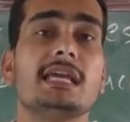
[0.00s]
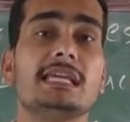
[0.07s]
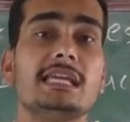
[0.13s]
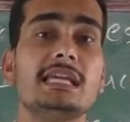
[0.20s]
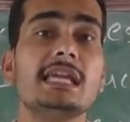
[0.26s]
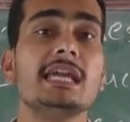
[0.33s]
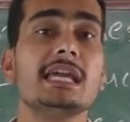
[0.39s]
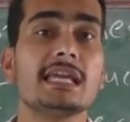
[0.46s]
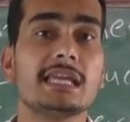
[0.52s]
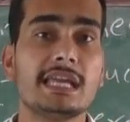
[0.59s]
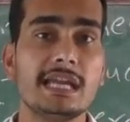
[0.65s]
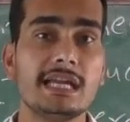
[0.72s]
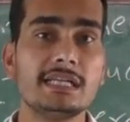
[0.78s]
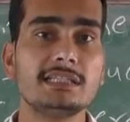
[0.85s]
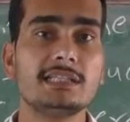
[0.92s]
he
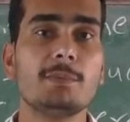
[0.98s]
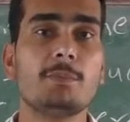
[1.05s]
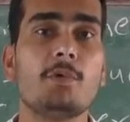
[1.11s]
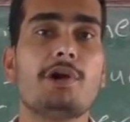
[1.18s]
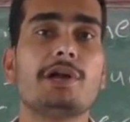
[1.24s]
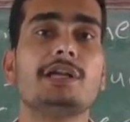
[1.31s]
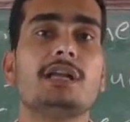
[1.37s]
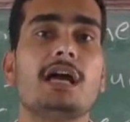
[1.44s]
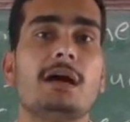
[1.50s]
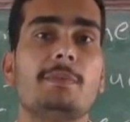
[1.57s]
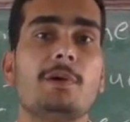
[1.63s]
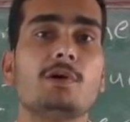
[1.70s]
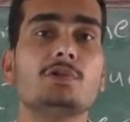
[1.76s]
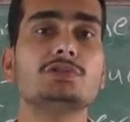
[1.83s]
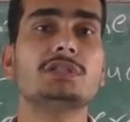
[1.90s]
get the point
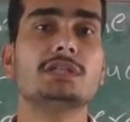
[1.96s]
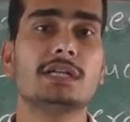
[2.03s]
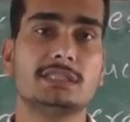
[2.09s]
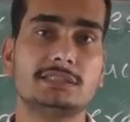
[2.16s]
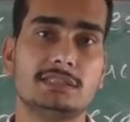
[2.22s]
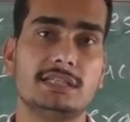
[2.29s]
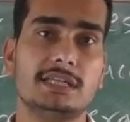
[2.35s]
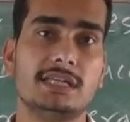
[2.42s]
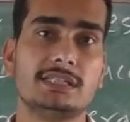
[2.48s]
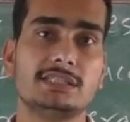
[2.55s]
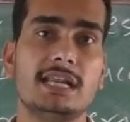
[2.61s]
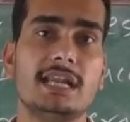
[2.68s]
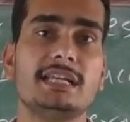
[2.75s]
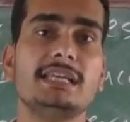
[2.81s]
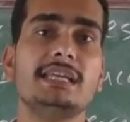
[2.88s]
about the
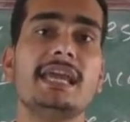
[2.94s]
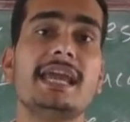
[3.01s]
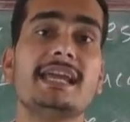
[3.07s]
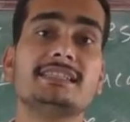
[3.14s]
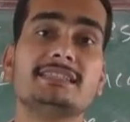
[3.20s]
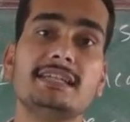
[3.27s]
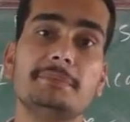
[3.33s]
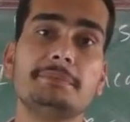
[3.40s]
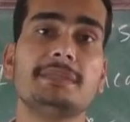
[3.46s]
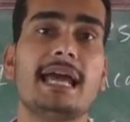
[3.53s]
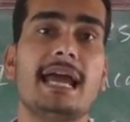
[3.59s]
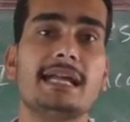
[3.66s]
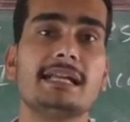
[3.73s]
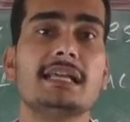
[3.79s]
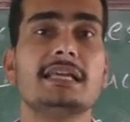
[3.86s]
consideration and he accept
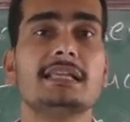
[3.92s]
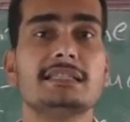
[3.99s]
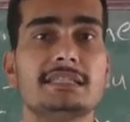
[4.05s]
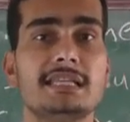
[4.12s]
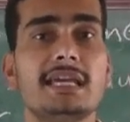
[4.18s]
that.